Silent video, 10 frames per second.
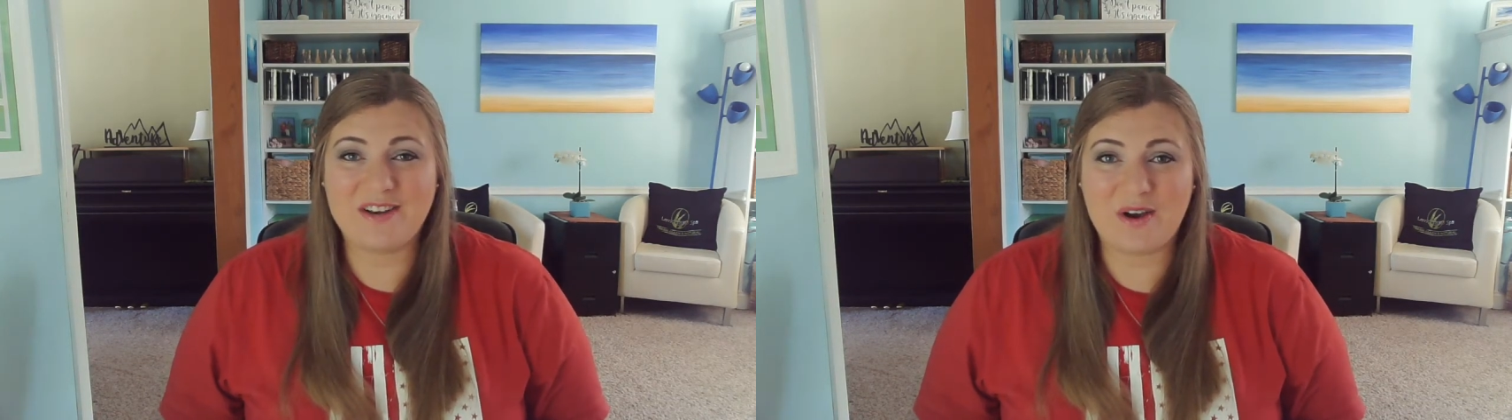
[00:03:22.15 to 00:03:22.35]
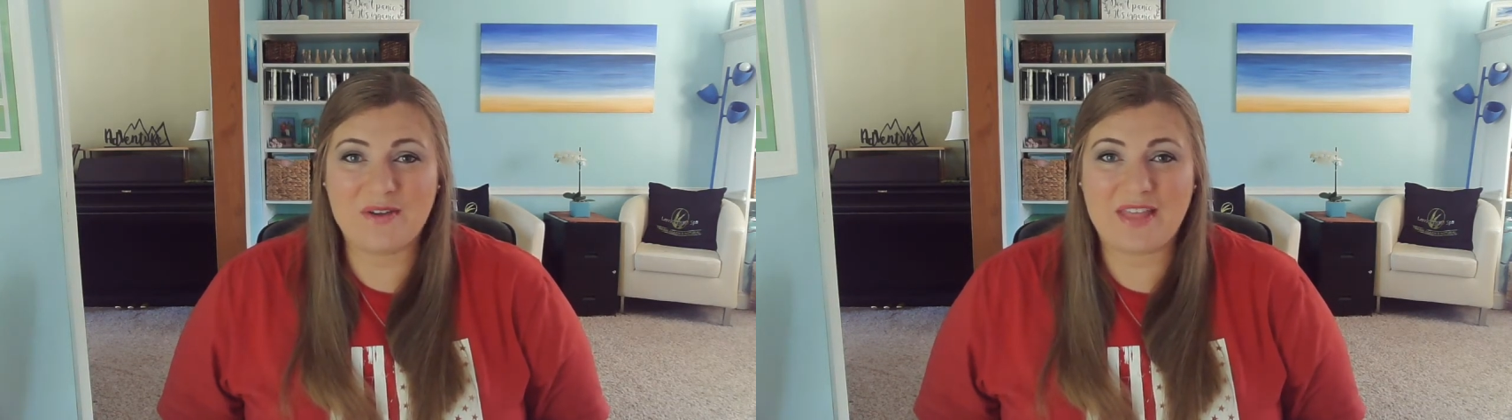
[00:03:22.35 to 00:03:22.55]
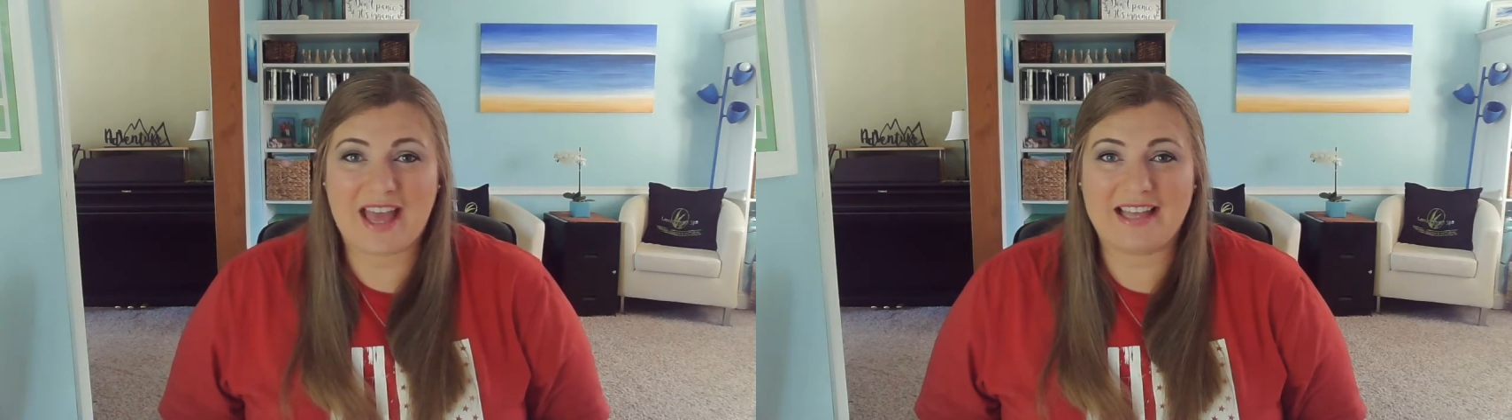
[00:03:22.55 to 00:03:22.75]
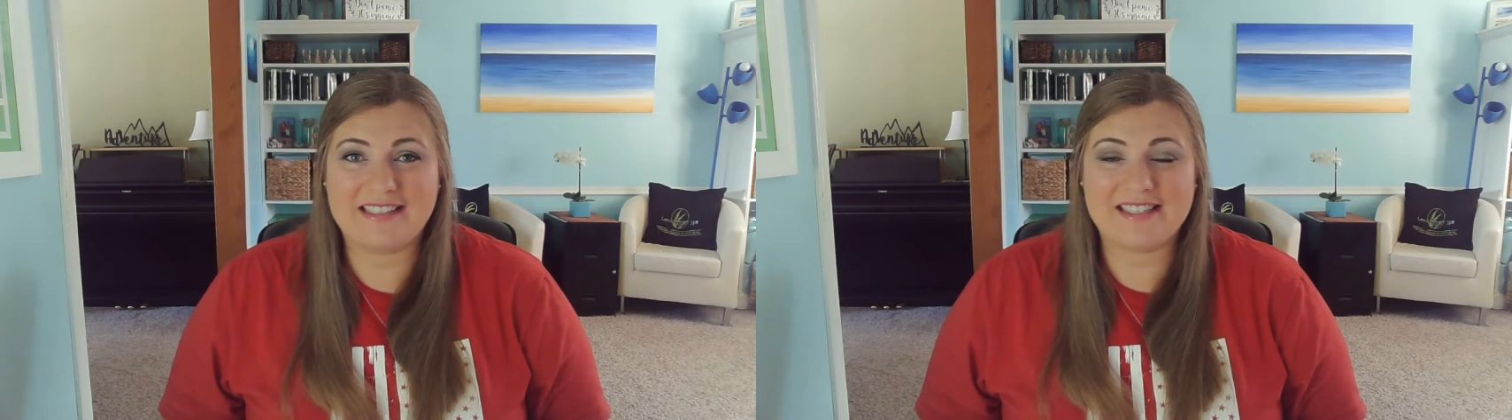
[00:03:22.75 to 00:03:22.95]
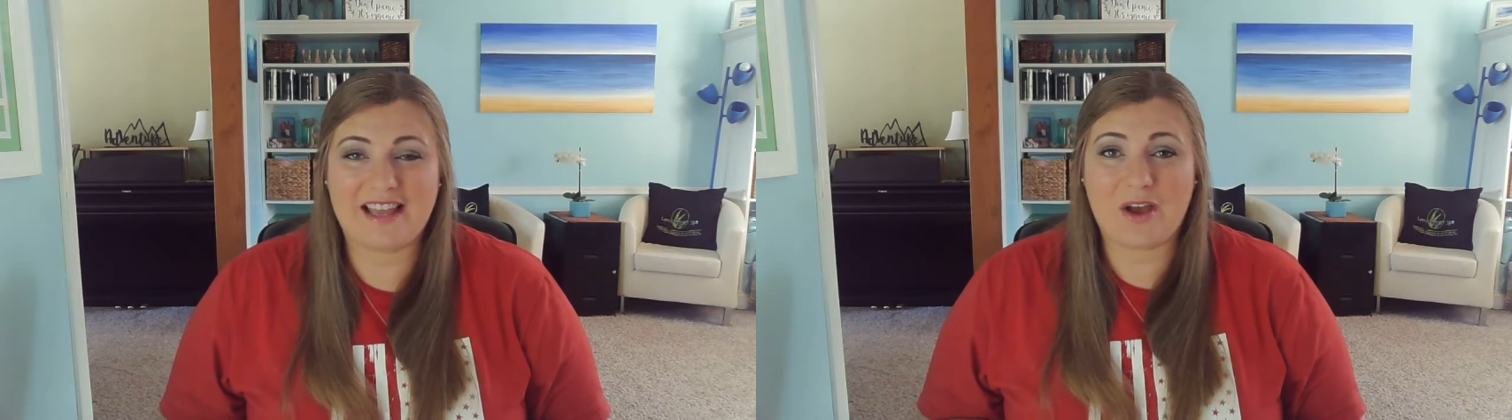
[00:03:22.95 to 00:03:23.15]
know
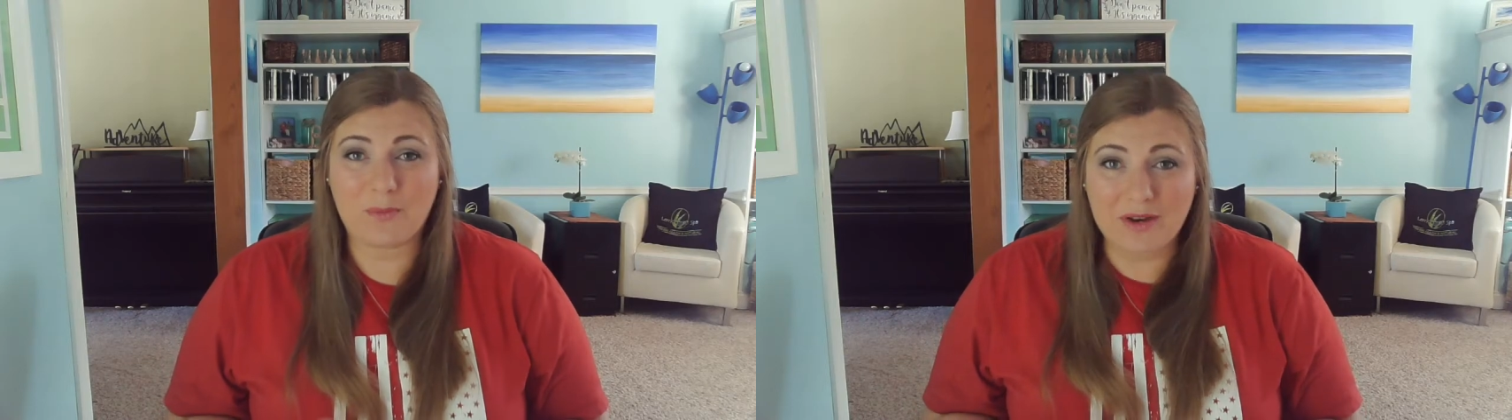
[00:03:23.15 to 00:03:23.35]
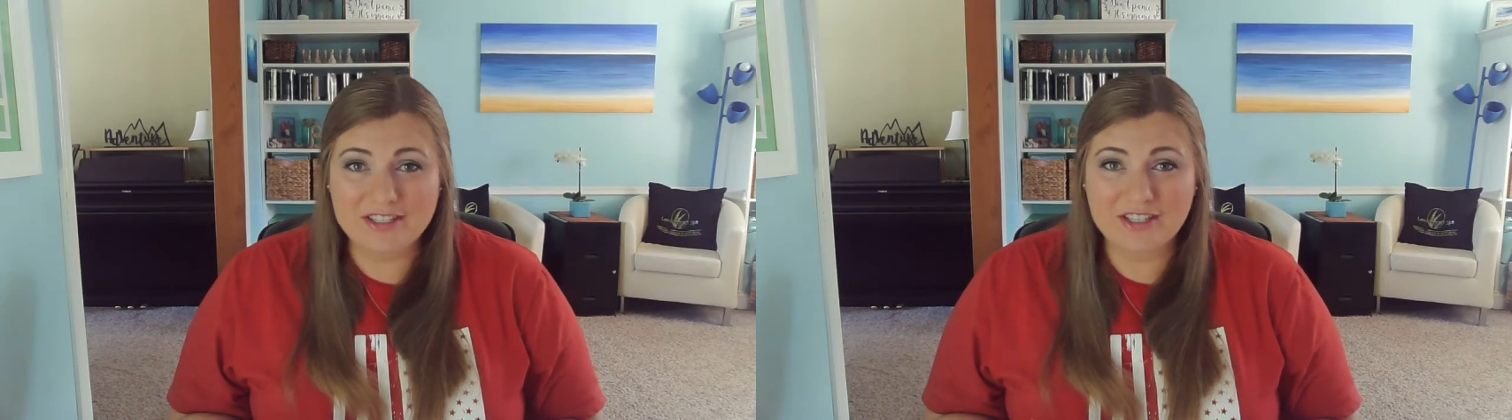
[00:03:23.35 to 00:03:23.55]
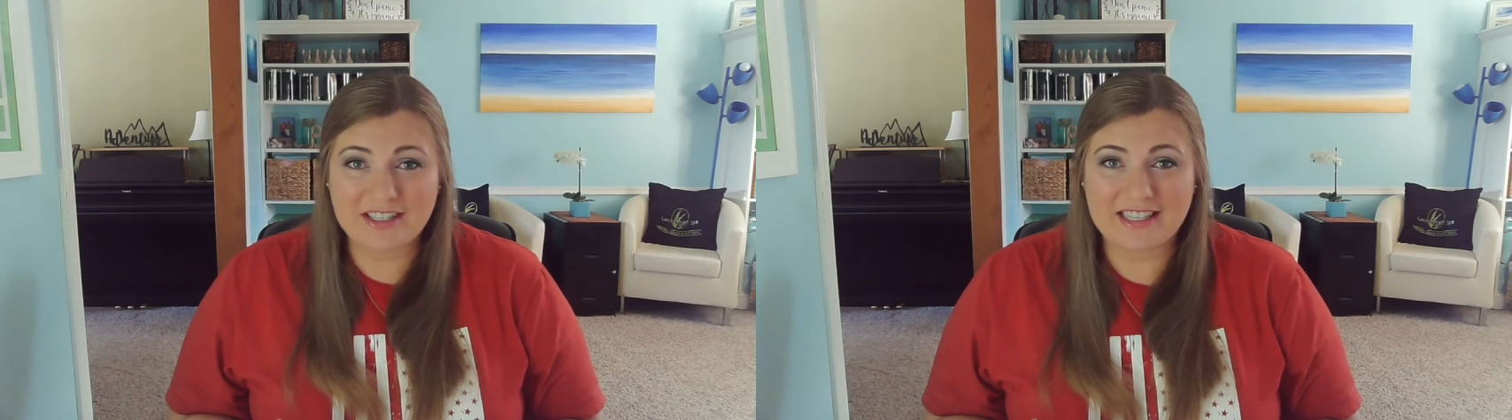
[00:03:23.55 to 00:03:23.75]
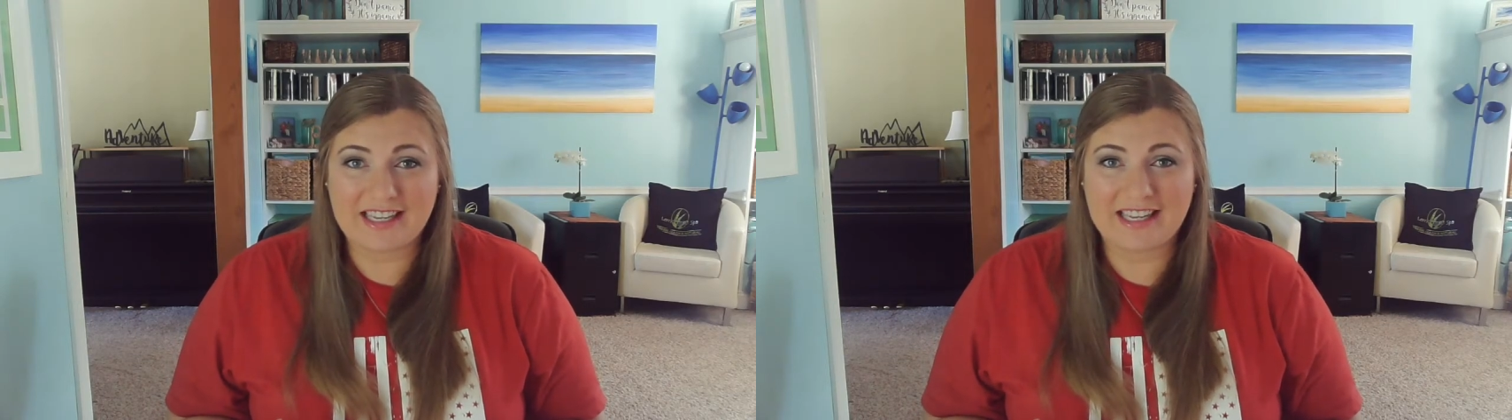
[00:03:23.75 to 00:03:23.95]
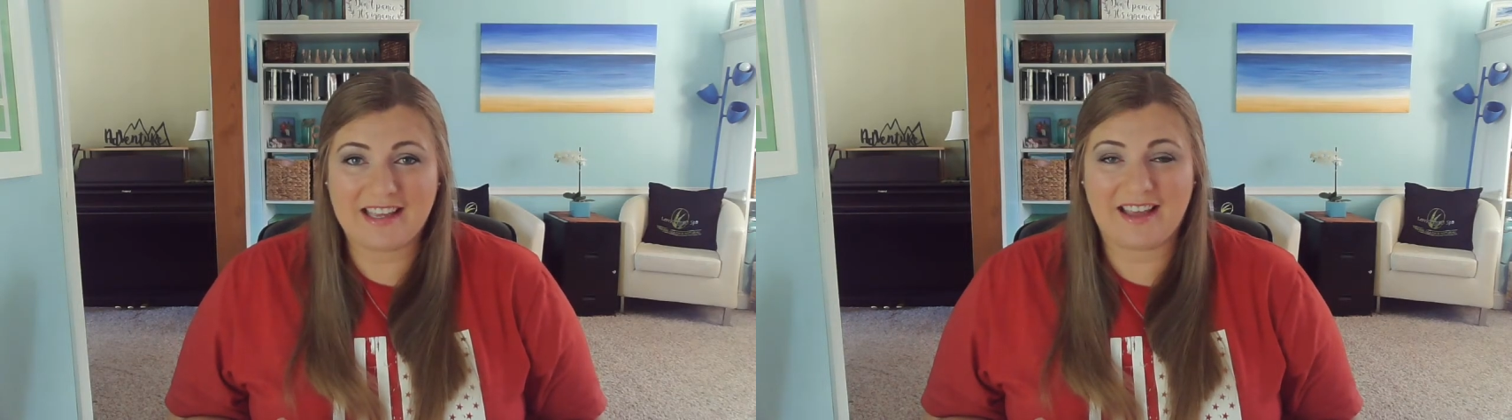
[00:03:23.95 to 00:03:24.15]
that
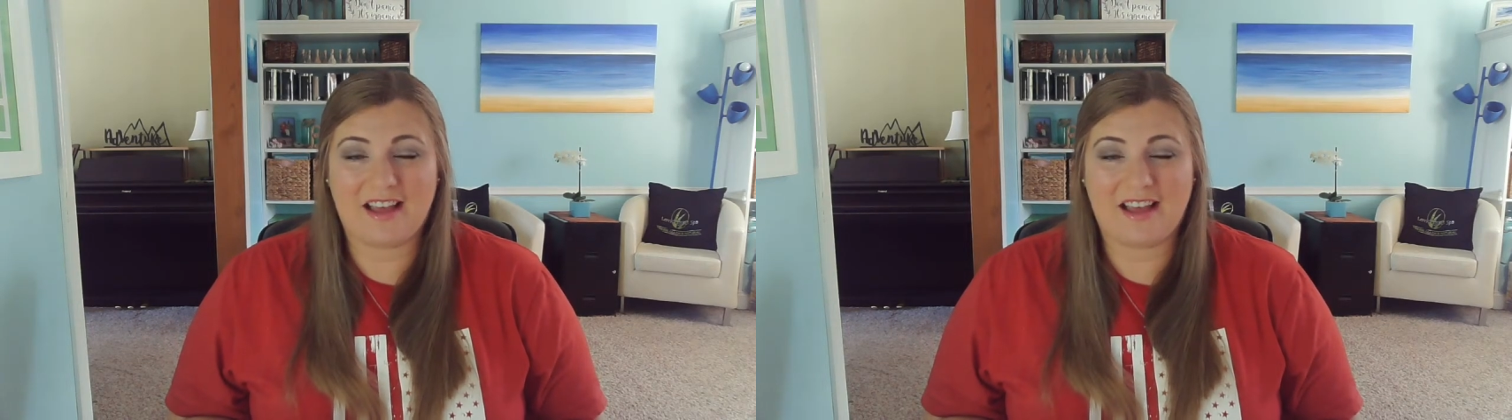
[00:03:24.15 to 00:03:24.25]
originally